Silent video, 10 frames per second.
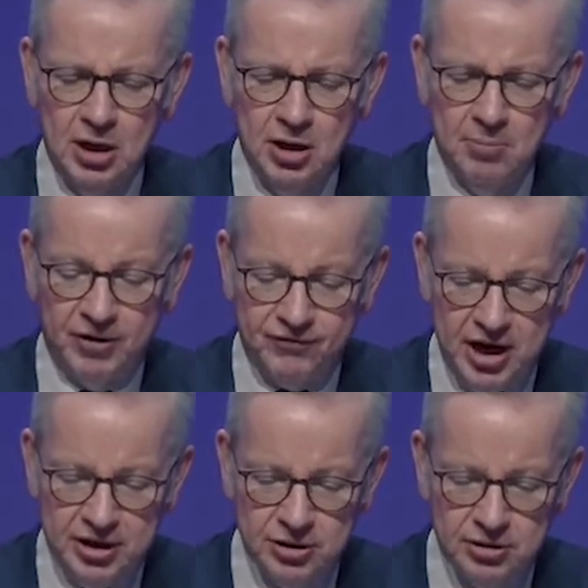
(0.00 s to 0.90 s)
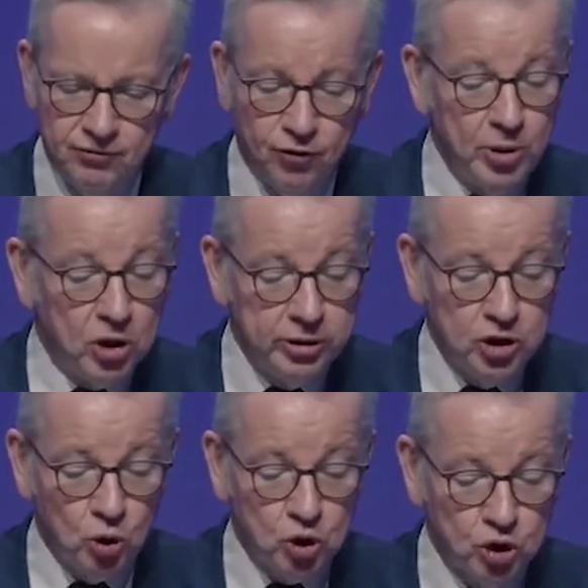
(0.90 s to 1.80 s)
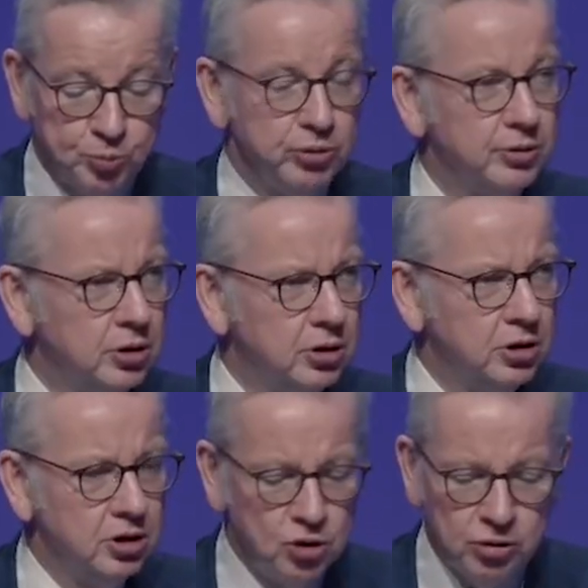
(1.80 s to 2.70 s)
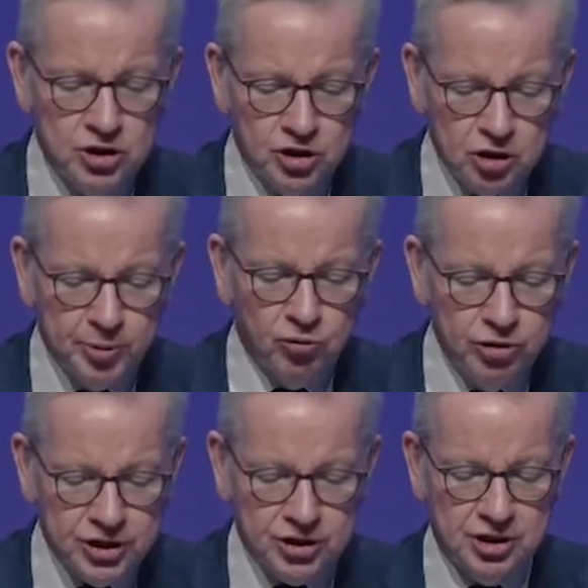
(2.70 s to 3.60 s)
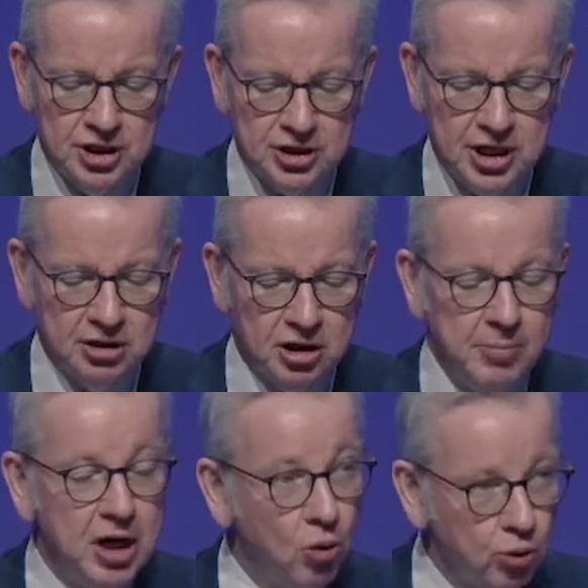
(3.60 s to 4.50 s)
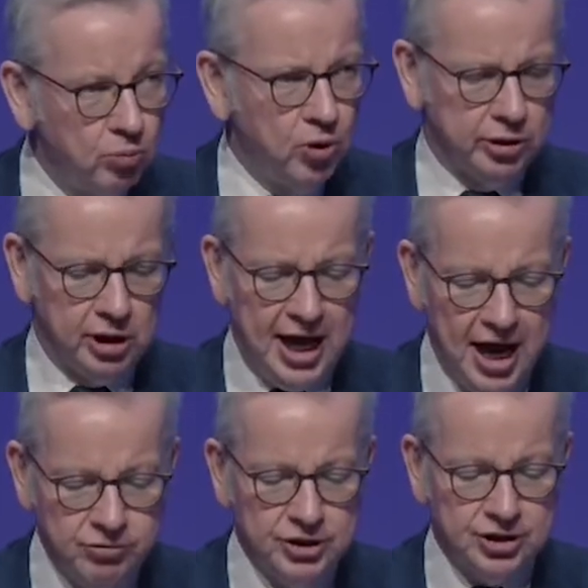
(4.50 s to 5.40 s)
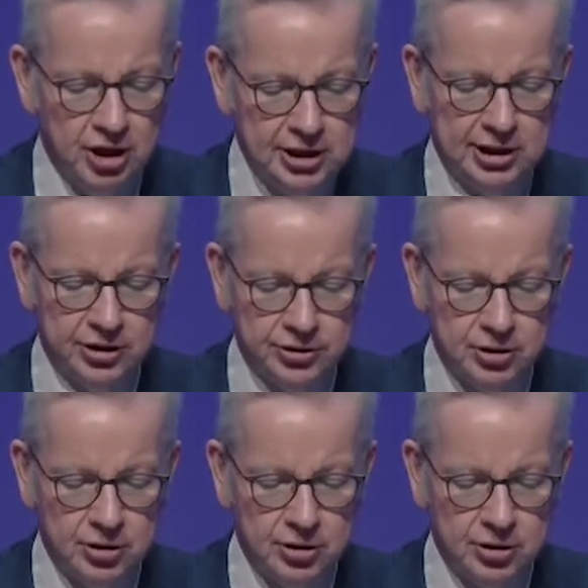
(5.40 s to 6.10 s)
My friend and former colleague George Osborne took considerable risks in extending the mayoral model outside London,